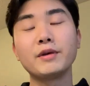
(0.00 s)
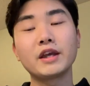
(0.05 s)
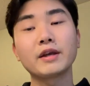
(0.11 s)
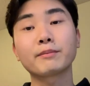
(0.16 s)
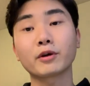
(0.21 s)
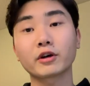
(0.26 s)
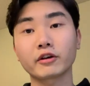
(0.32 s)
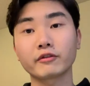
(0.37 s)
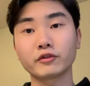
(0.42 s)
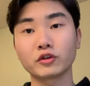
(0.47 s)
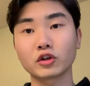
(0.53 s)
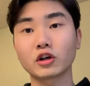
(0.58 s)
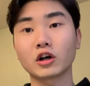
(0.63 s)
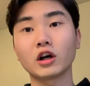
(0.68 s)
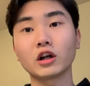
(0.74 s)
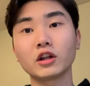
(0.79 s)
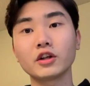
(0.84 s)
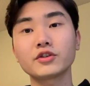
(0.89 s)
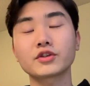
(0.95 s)
Being part of New
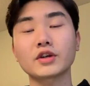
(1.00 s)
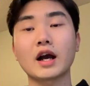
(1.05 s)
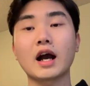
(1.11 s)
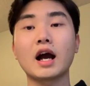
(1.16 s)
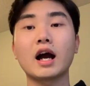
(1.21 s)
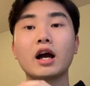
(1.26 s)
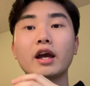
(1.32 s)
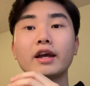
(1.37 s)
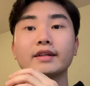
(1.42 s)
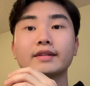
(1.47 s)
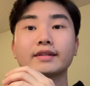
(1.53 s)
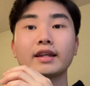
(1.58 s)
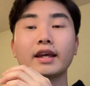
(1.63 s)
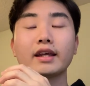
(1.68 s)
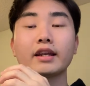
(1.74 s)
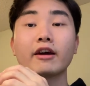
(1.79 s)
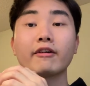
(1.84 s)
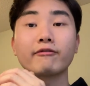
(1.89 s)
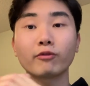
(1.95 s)
College, I
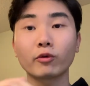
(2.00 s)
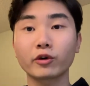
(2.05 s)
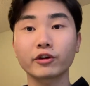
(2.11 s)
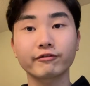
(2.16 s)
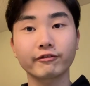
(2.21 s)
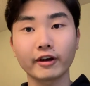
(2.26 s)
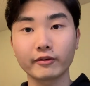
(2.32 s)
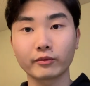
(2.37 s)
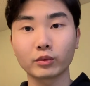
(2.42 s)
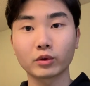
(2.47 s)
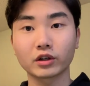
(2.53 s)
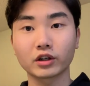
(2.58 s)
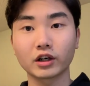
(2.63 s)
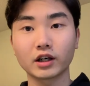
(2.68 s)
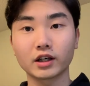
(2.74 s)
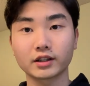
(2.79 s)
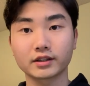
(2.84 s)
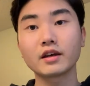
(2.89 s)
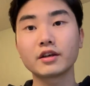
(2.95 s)
stayed at 45
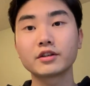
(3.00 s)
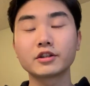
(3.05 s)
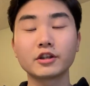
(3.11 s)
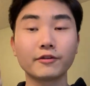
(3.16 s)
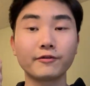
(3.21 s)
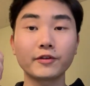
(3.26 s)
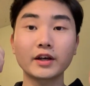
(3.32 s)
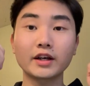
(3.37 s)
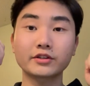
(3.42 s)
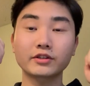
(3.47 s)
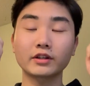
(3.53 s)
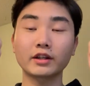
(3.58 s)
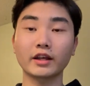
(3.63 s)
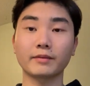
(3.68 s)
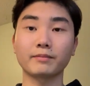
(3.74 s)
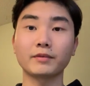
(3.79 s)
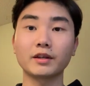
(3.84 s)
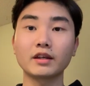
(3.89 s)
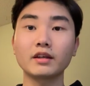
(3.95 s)
Willcocks. So if you guys are
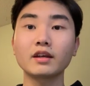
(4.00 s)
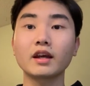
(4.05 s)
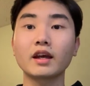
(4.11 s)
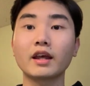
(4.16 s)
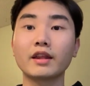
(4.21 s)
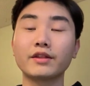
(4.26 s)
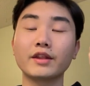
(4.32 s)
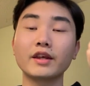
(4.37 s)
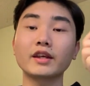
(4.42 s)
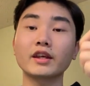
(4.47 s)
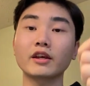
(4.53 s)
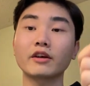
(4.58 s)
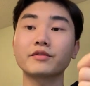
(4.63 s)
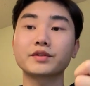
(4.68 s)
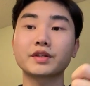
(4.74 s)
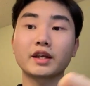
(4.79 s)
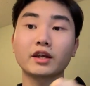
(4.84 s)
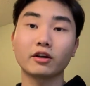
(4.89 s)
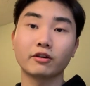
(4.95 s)
like me and thinking of
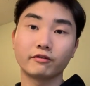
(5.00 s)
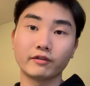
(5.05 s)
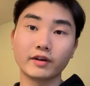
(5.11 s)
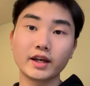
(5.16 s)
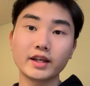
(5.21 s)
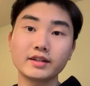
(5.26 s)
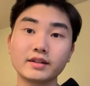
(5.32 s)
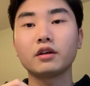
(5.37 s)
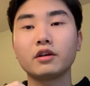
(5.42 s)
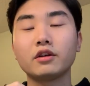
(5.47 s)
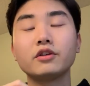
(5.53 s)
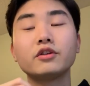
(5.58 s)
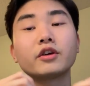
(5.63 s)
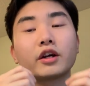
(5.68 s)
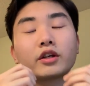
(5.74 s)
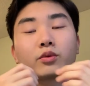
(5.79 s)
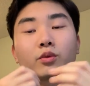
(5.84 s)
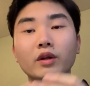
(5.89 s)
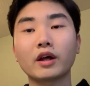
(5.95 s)
staying on res, you
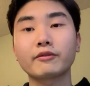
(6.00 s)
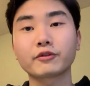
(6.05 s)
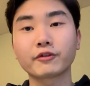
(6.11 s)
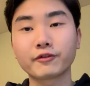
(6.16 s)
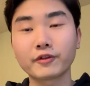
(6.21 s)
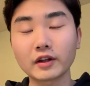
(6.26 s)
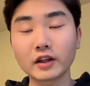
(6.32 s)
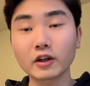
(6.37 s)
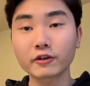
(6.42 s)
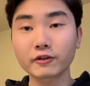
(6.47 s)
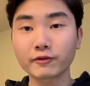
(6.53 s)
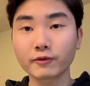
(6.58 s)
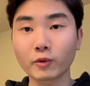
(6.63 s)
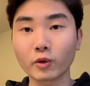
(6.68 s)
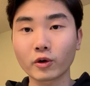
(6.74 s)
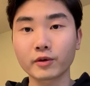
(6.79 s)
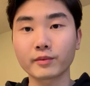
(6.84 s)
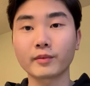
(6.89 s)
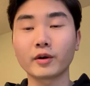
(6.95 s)
guys will have to fill out a
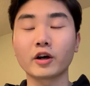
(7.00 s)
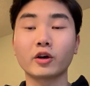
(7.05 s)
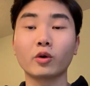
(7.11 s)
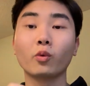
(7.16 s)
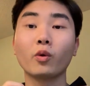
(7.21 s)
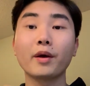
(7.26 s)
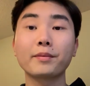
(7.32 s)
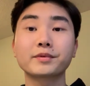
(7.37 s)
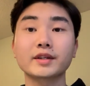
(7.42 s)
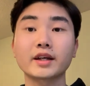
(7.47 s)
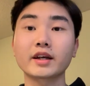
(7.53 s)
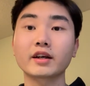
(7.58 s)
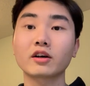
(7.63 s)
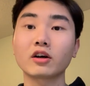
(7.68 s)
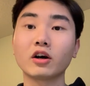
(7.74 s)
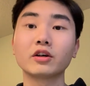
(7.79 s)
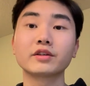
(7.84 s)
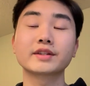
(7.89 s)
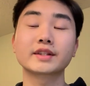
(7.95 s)
form on a website
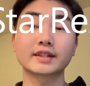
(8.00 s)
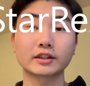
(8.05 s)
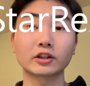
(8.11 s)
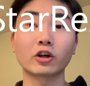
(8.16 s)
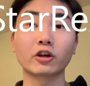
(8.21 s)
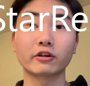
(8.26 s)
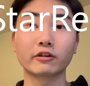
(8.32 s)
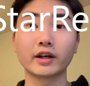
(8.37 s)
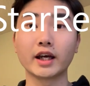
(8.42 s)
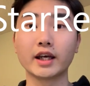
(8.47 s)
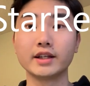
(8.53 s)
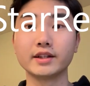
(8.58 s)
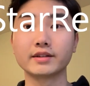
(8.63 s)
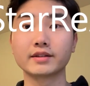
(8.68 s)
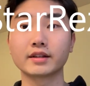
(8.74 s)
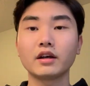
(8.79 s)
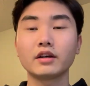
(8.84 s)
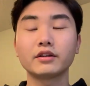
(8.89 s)
called StarRez.